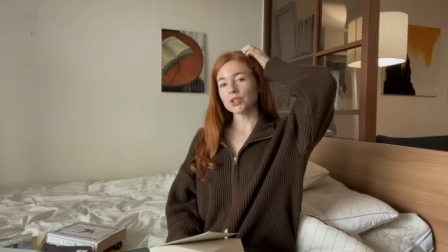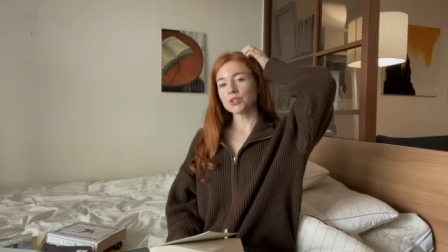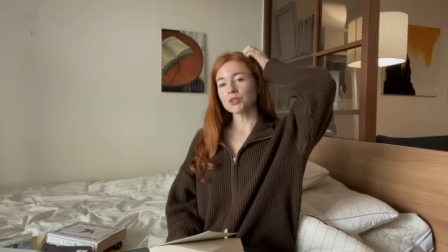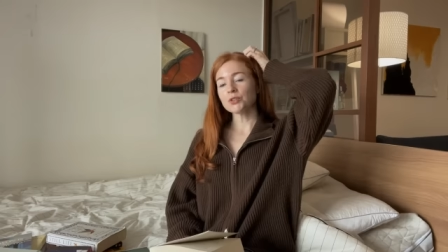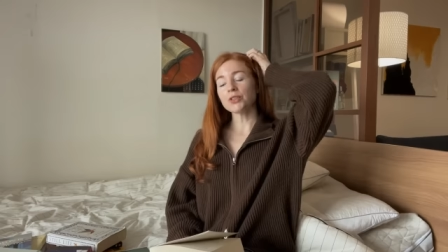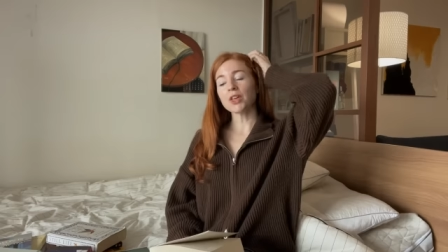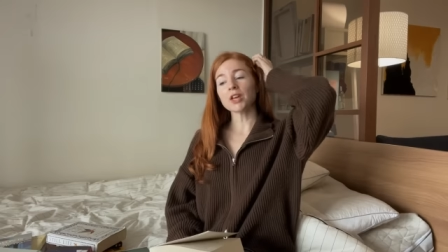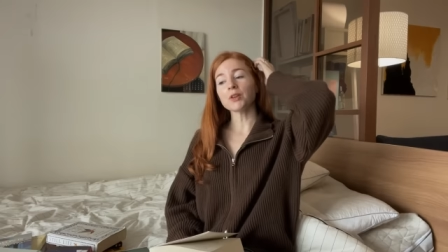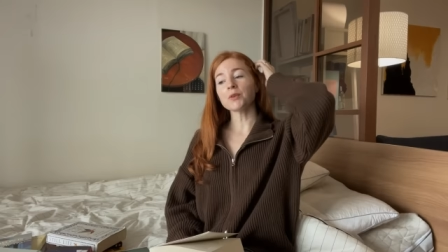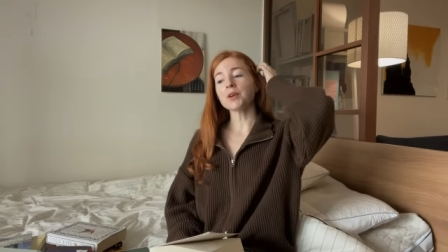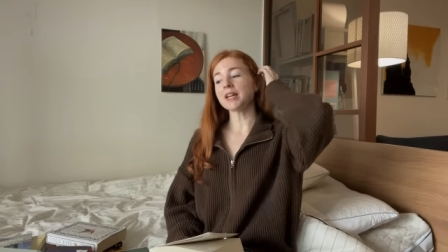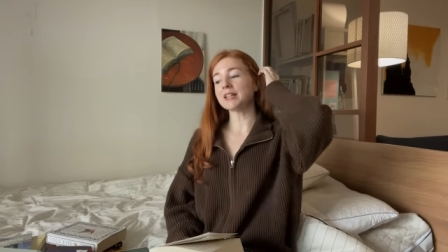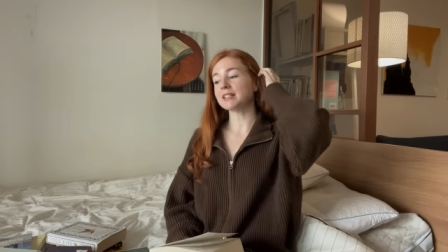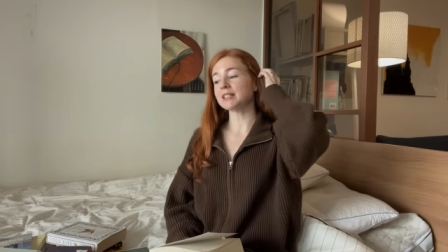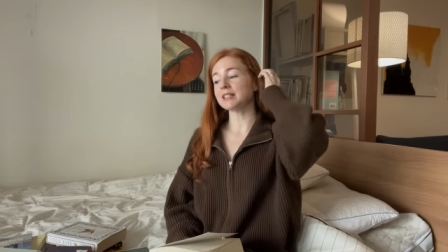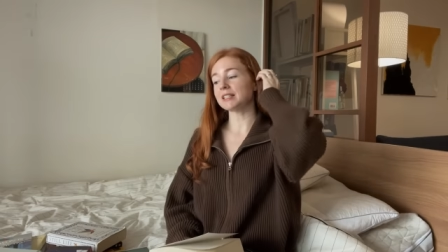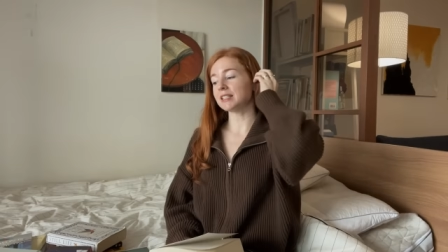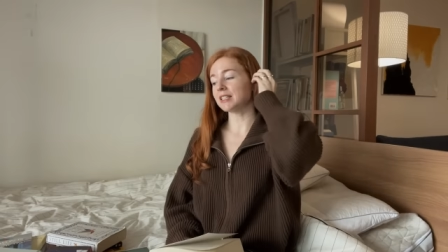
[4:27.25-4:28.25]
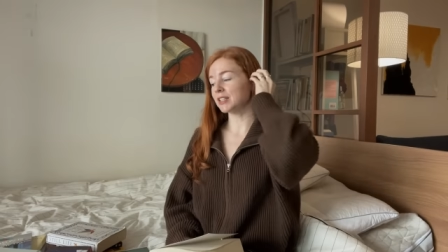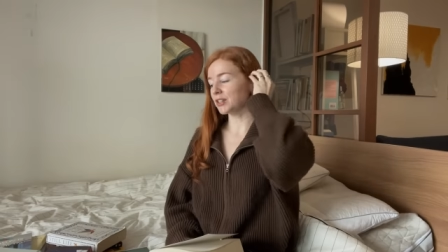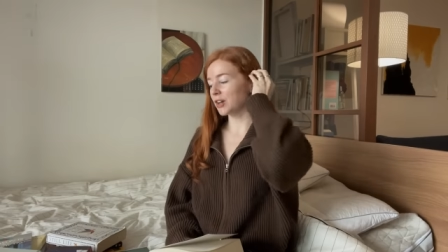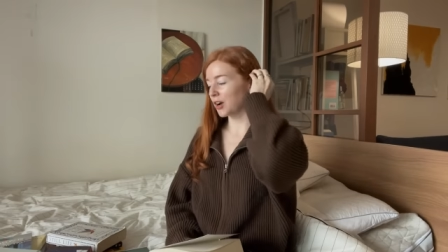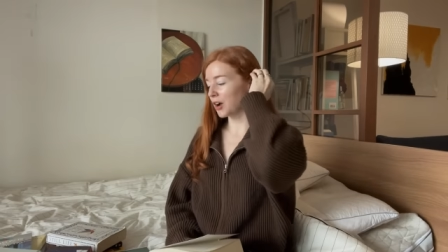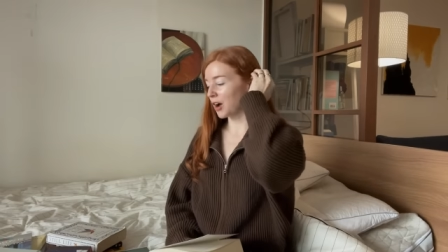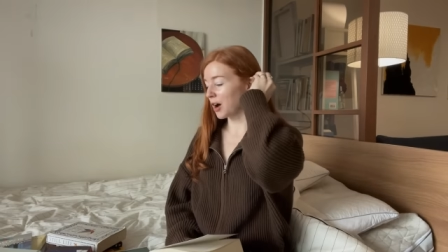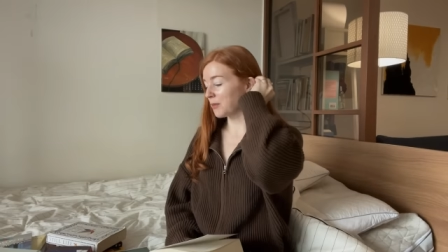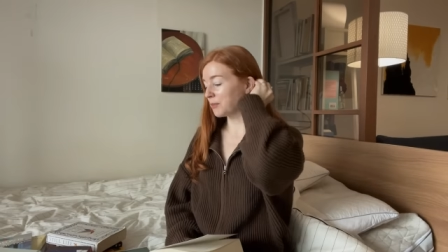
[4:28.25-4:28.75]
So thank you again to
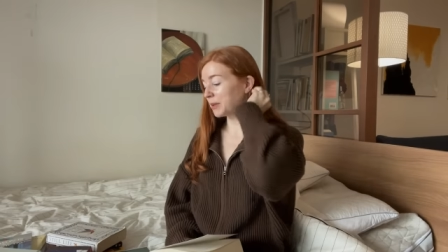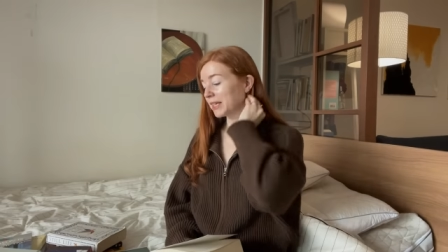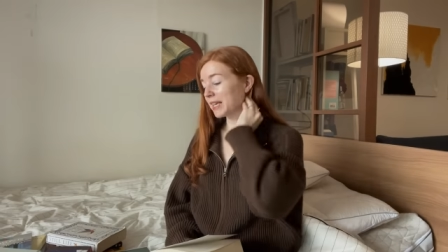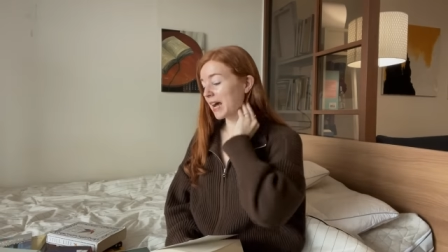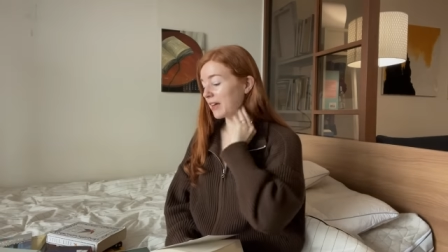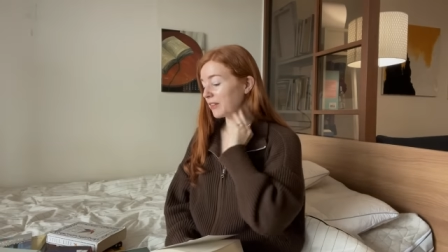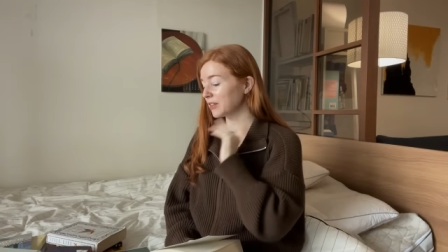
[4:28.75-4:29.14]
Listening.com. But yeah,